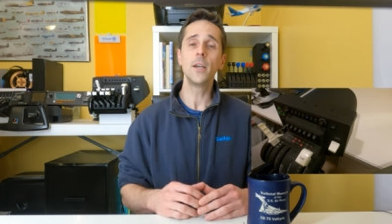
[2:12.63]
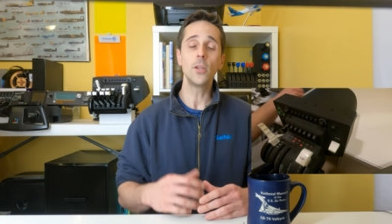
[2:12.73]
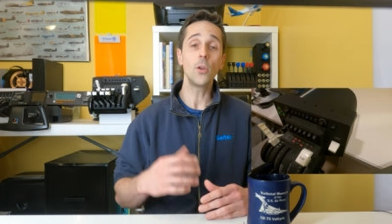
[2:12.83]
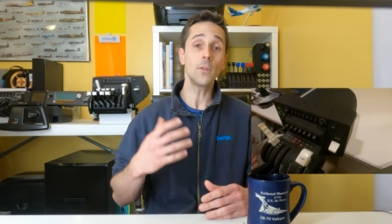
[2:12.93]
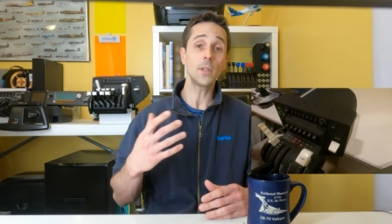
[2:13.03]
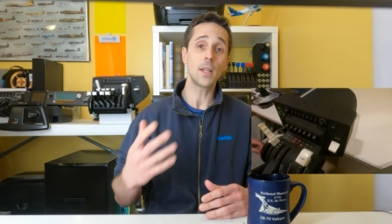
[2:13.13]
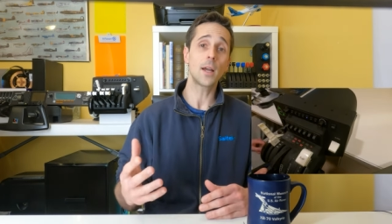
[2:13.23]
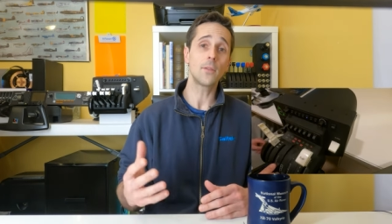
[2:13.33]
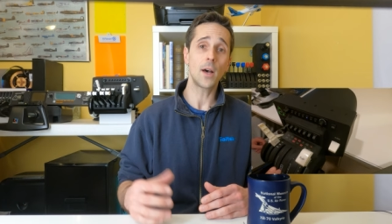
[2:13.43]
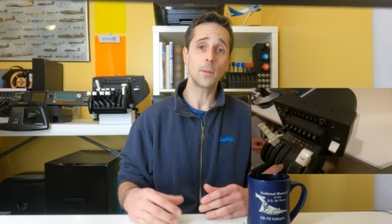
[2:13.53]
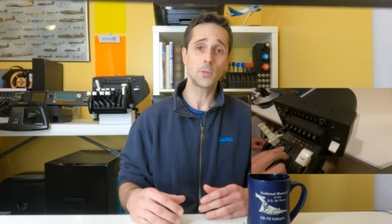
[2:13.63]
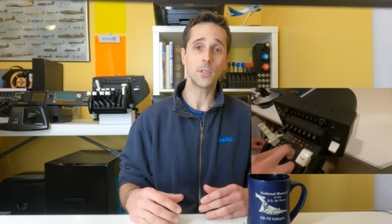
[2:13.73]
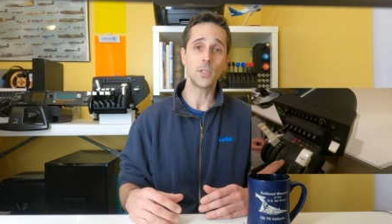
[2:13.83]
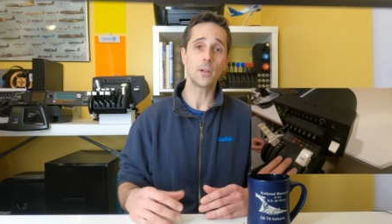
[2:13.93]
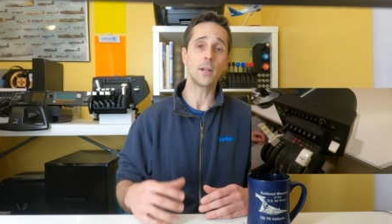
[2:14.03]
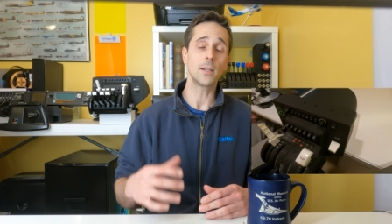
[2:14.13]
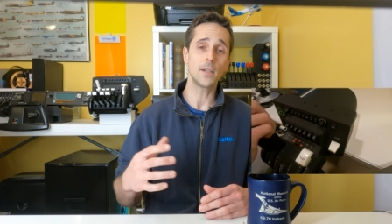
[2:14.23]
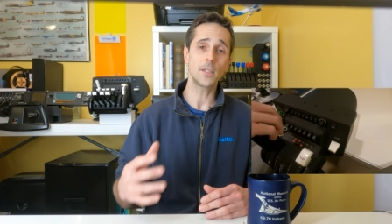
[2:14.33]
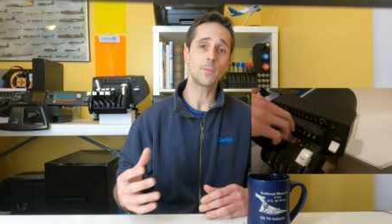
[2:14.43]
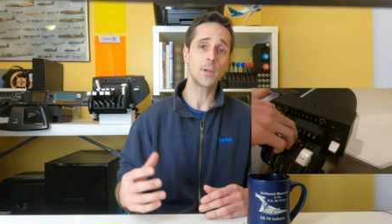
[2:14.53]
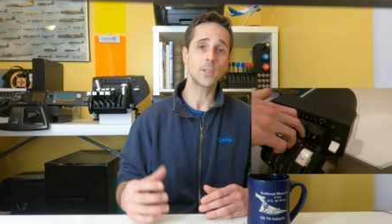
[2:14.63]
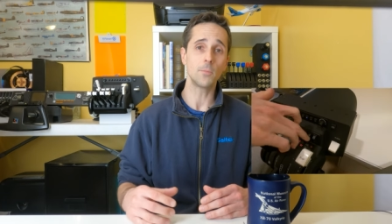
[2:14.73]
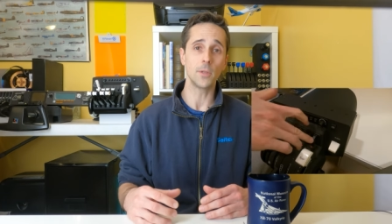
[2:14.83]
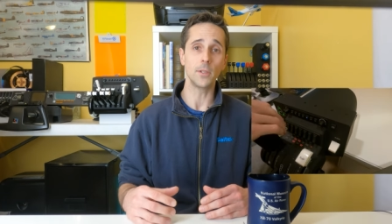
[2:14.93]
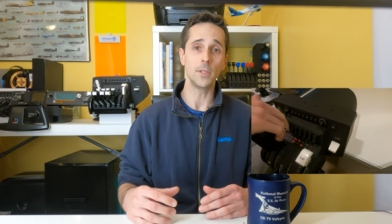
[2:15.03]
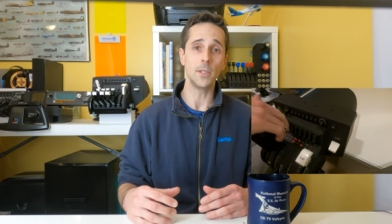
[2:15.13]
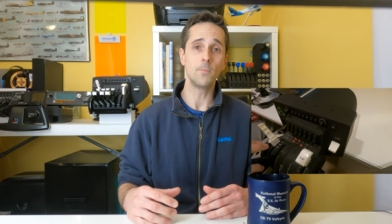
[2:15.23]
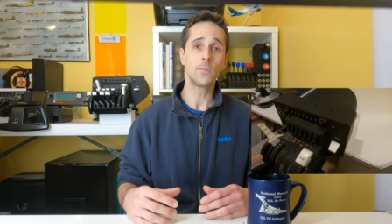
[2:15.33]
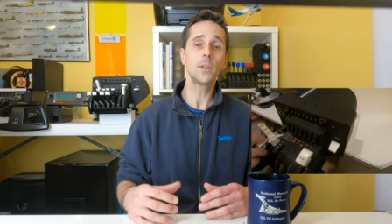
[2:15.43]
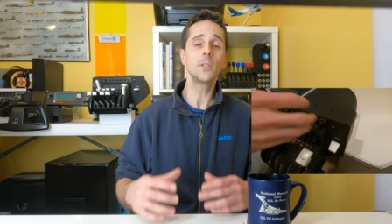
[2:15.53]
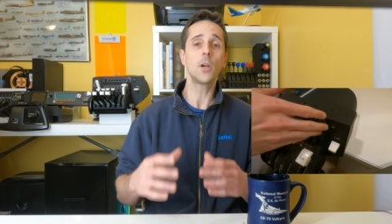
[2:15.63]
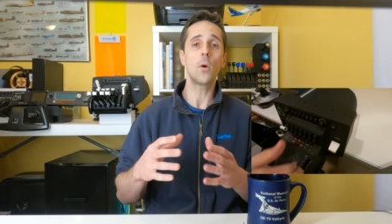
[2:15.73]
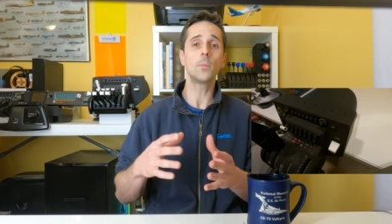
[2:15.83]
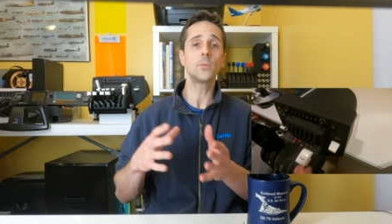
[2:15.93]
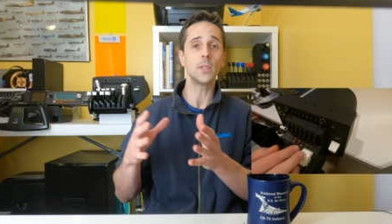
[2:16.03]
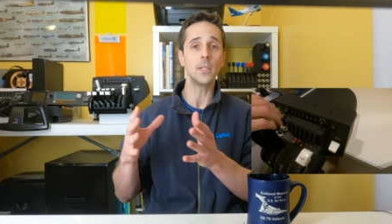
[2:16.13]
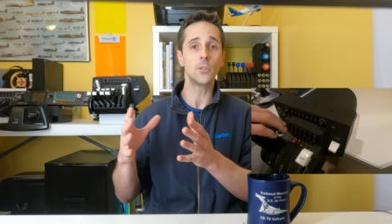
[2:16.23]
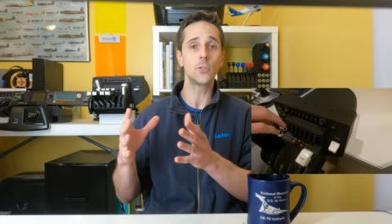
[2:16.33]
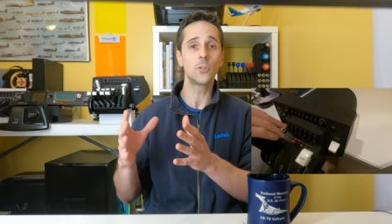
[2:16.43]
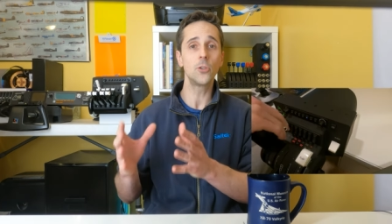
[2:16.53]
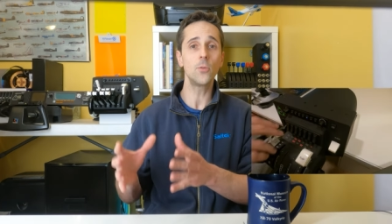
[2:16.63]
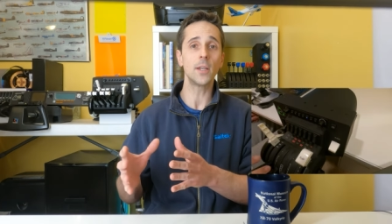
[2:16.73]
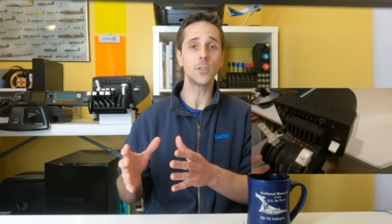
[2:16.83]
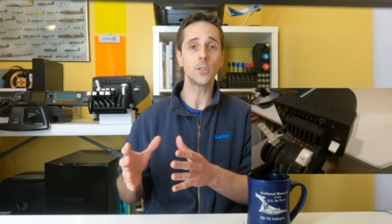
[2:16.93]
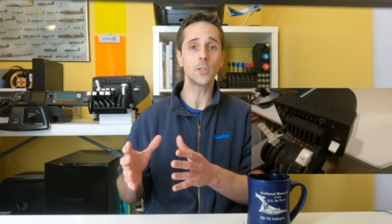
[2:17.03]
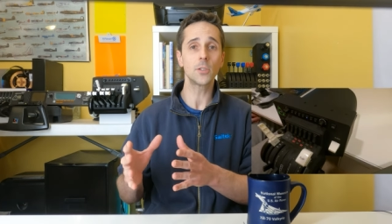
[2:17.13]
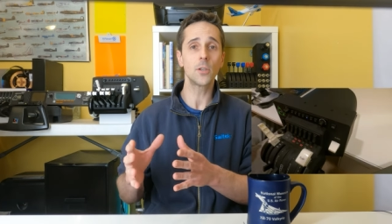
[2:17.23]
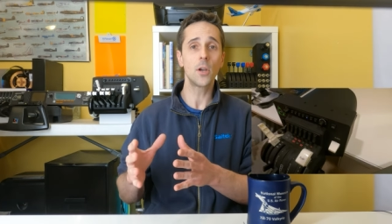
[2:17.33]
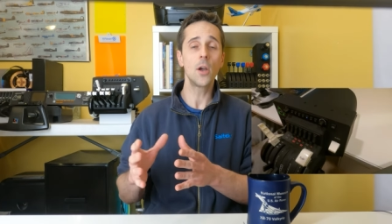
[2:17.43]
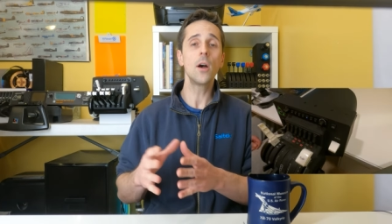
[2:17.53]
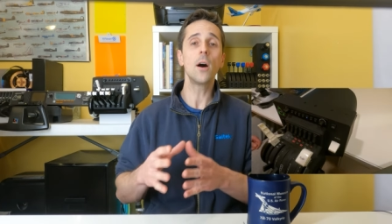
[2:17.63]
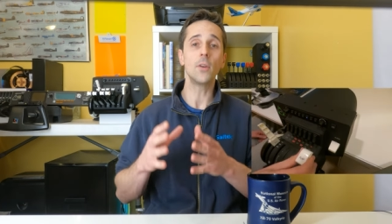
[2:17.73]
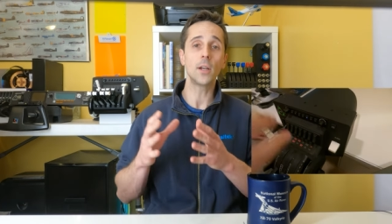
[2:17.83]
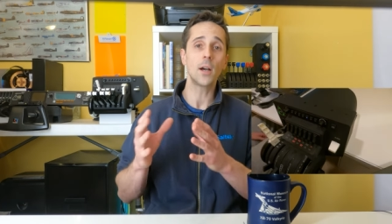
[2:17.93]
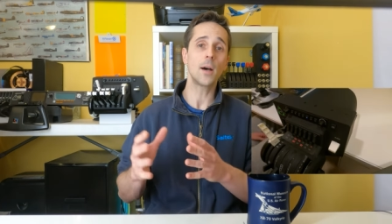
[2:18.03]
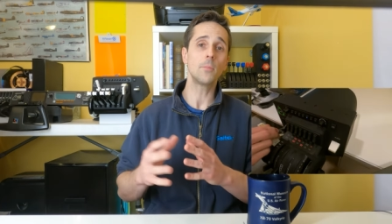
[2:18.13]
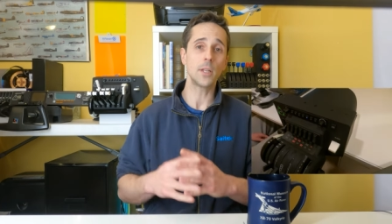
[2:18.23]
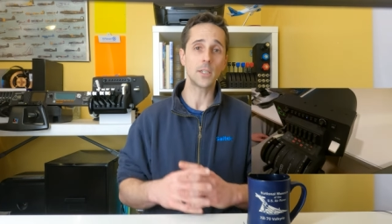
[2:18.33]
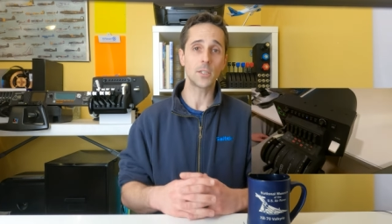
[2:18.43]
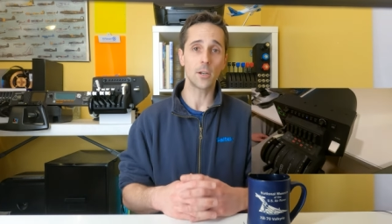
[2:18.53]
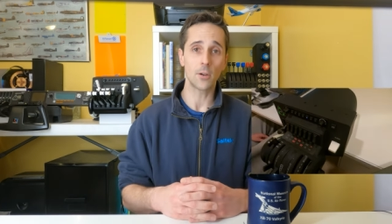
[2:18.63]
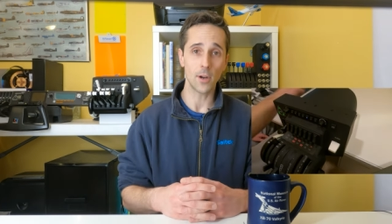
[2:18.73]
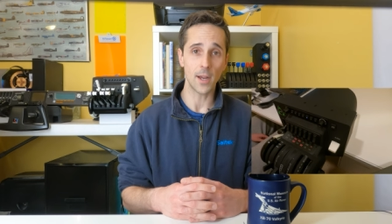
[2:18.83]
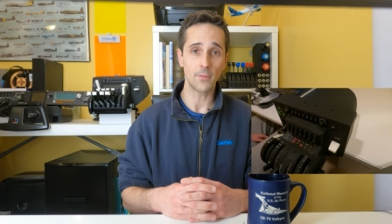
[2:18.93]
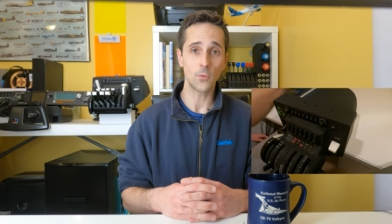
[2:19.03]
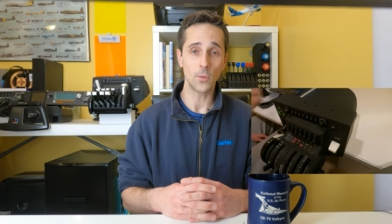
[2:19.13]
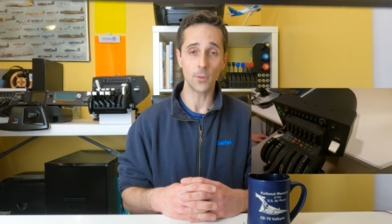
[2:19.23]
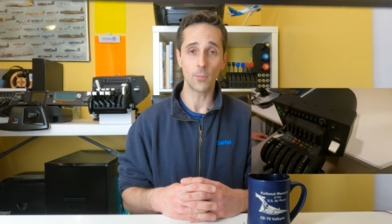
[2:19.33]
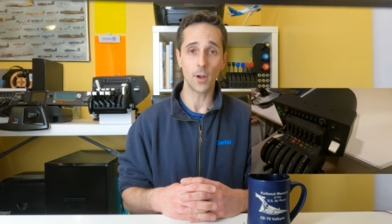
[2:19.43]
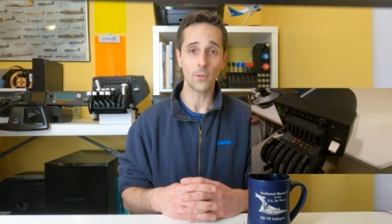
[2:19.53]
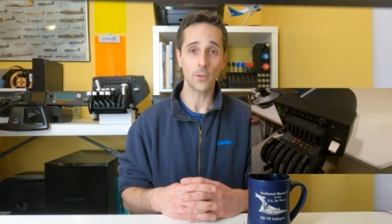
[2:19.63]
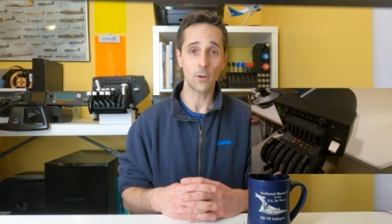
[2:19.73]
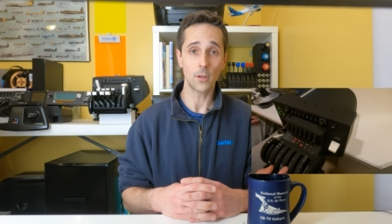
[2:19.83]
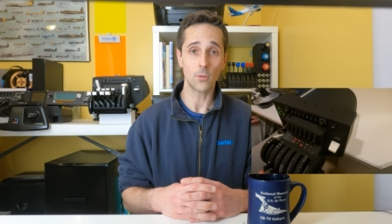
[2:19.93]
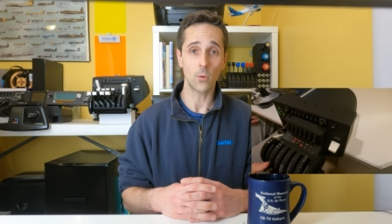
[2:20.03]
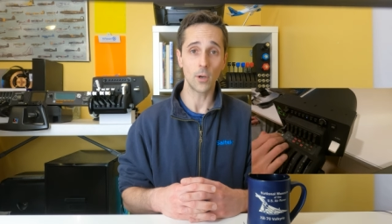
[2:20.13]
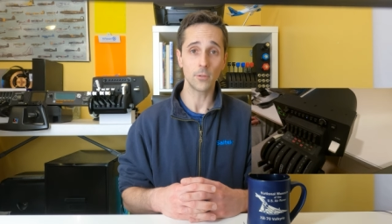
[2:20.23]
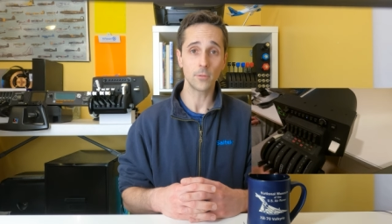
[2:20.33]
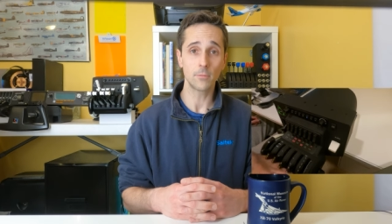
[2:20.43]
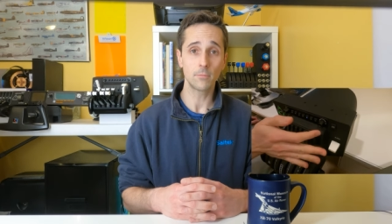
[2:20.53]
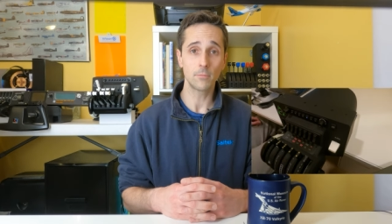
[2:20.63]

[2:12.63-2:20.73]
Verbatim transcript: you have a lot of options here and customizability to go up to at least two engines of a complex aircraft with the Bravo Throttle Quadrant.